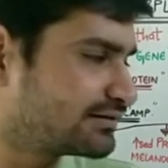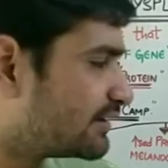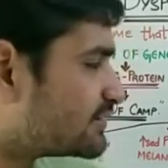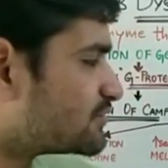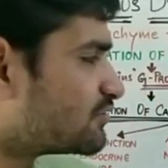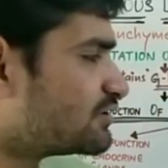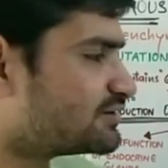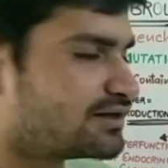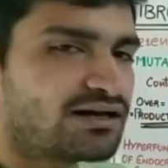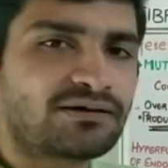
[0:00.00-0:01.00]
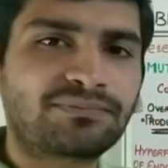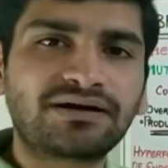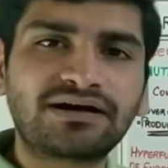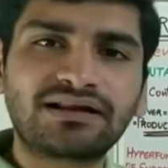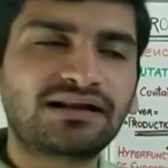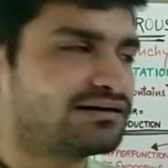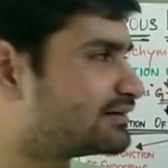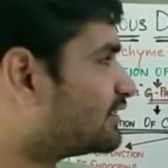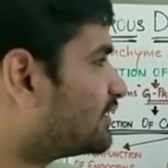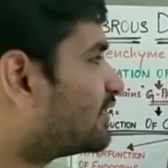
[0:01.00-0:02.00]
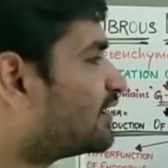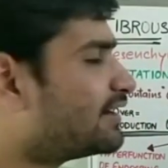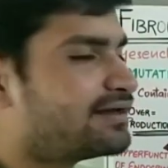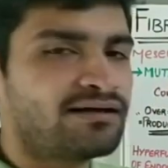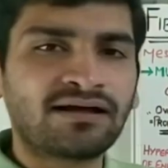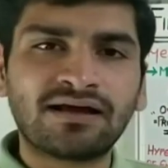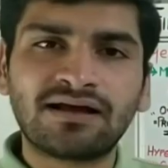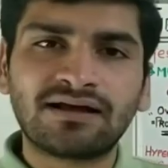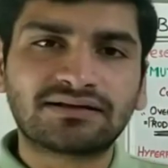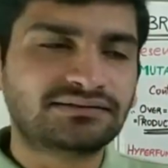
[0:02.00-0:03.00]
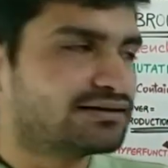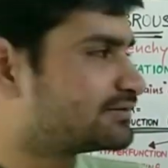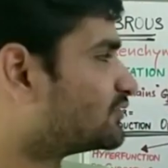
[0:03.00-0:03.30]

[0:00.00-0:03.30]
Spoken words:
There is no gender predilection regarding this.